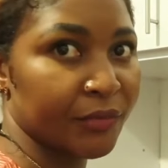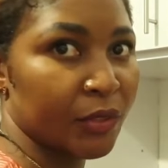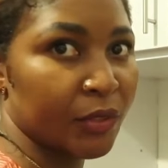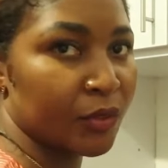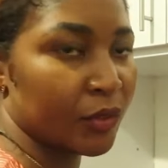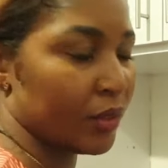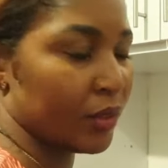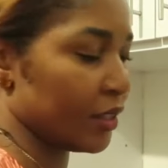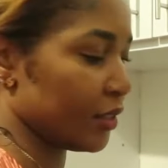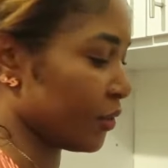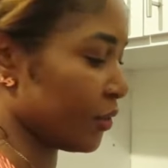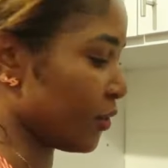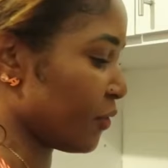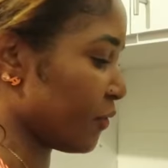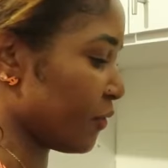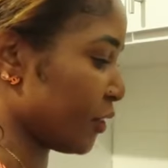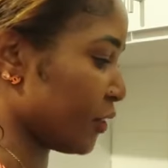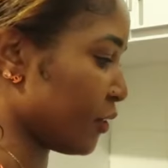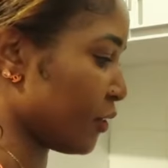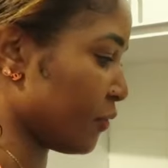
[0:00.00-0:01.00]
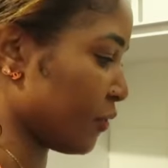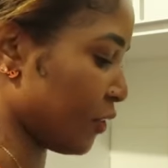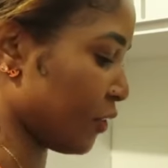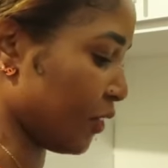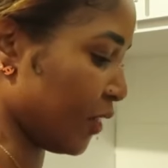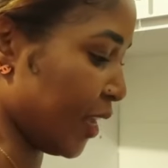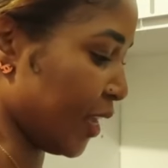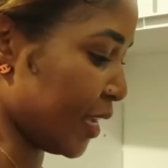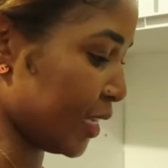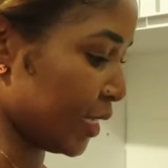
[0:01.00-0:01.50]
So there's no video for
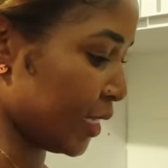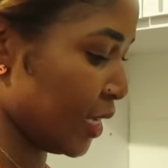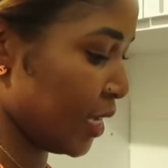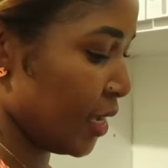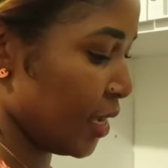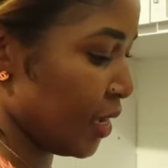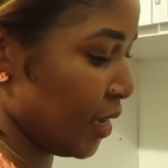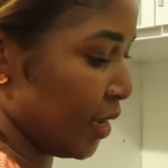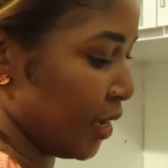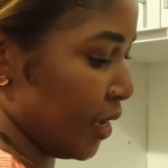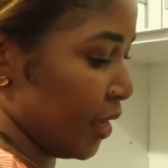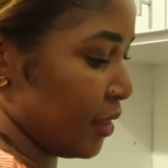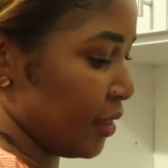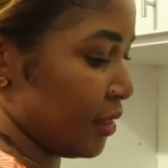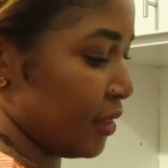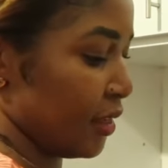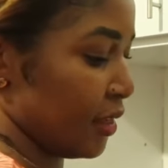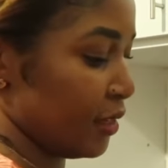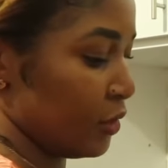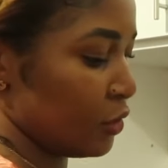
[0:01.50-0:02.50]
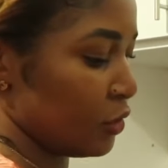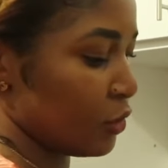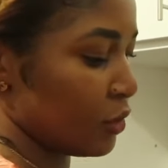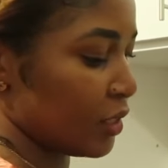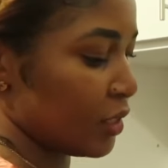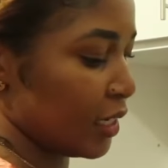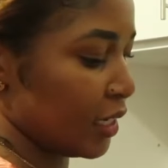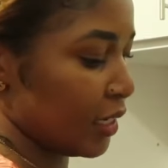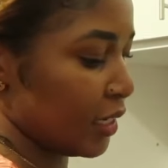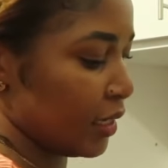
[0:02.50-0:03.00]
that. And then
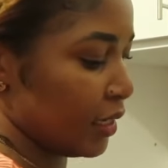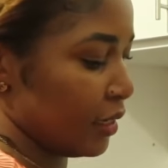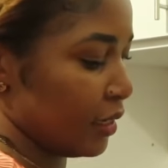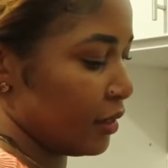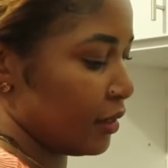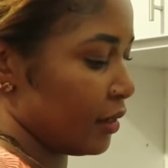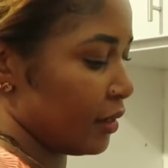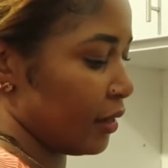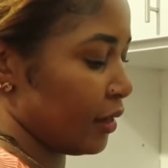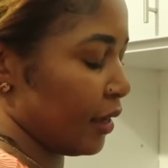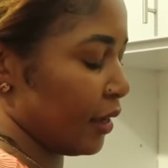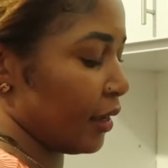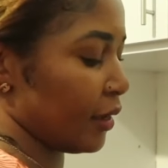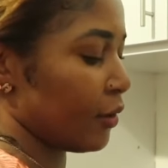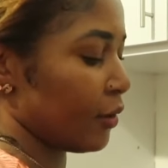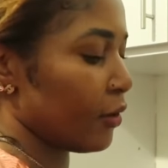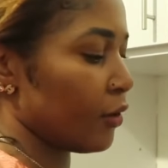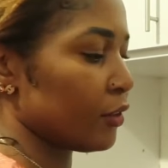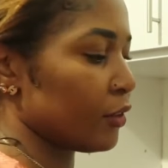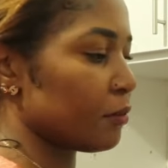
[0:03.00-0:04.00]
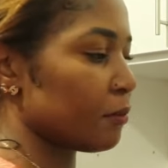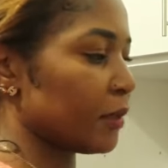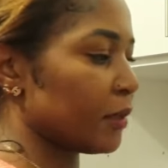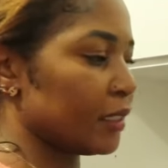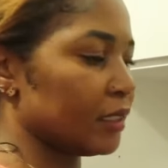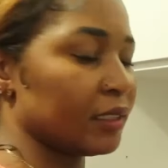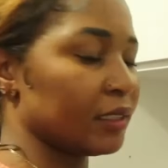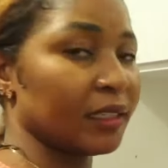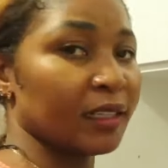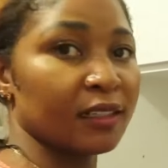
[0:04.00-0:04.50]
today I got
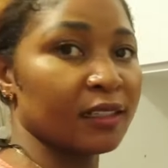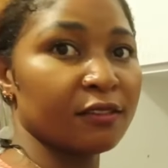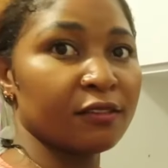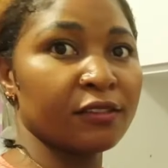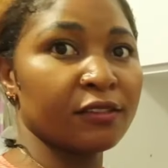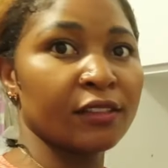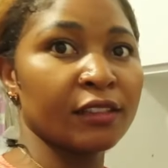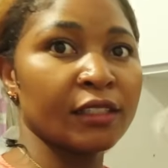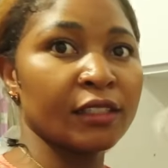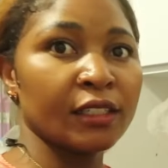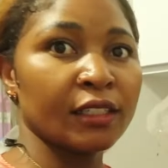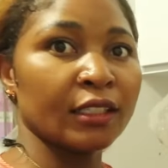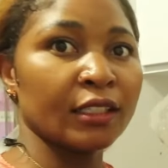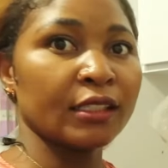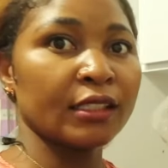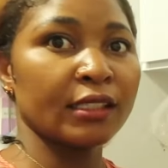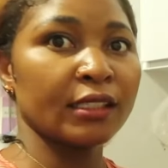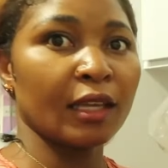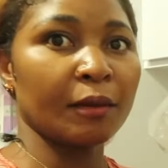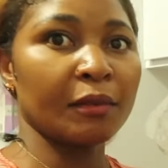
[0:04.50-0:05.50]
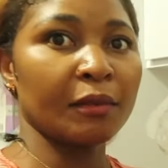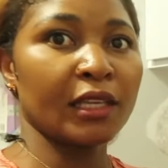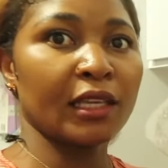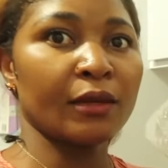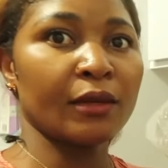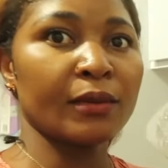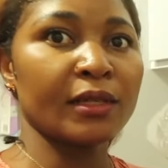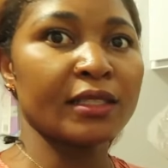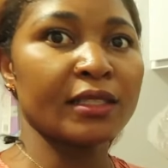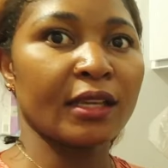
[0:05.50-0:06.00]
myself some
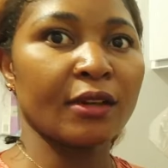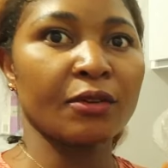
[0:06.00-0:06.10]
kiwis.